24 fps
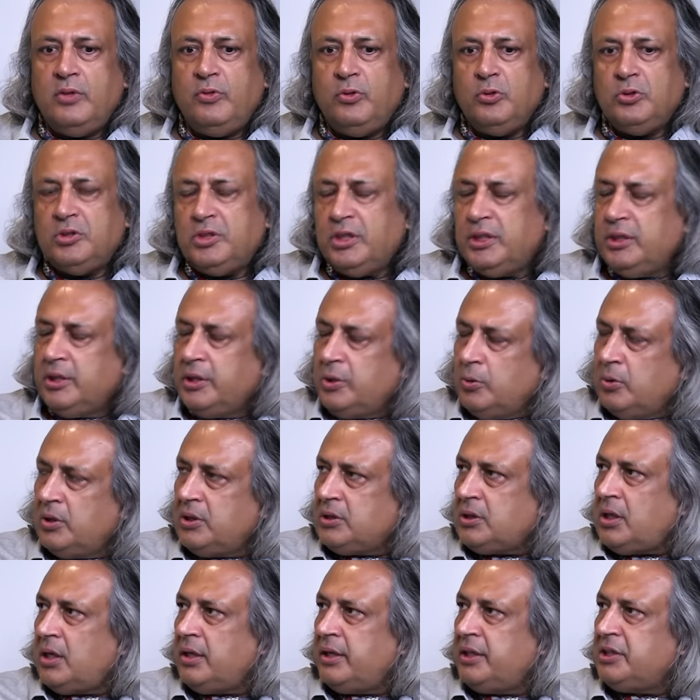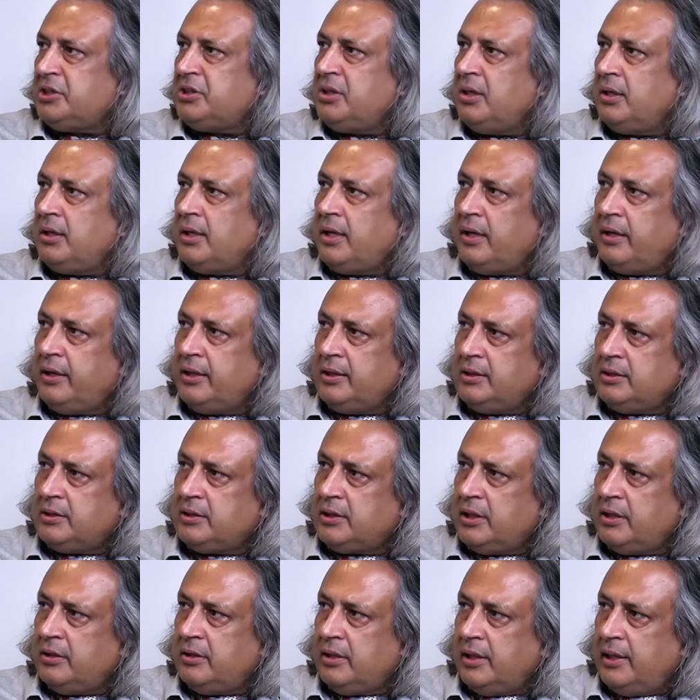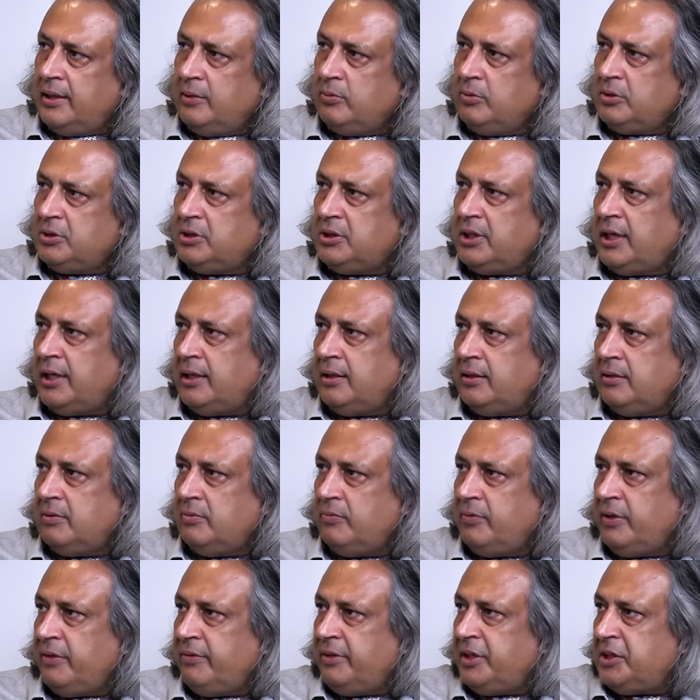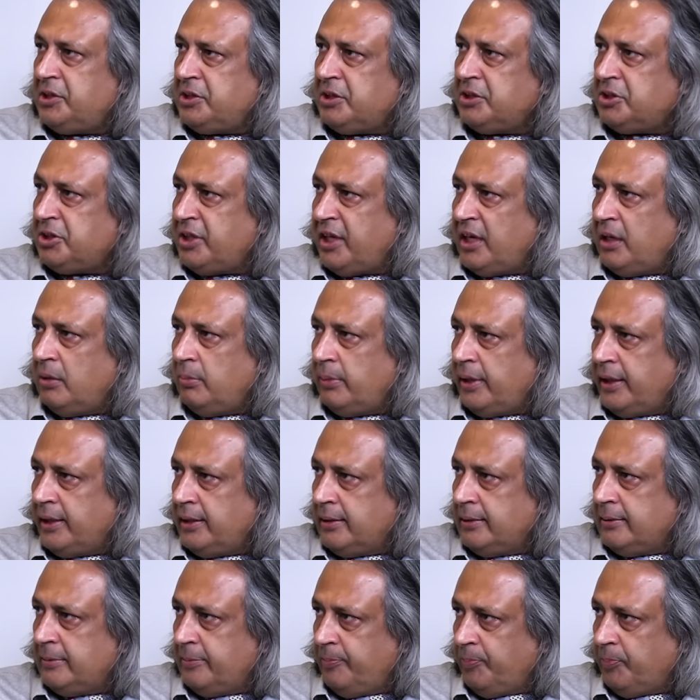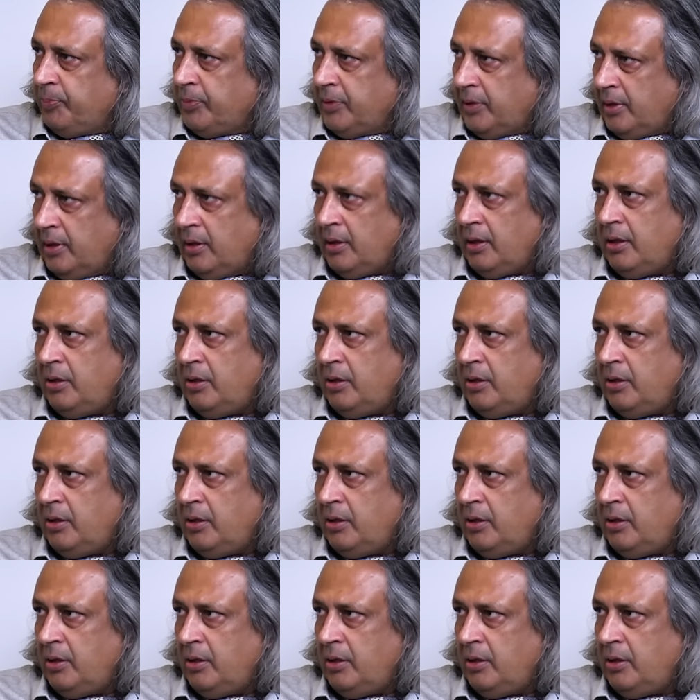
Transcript: if you see the US congressional hearings, etc., it was that we've reached a stalemate. Okay.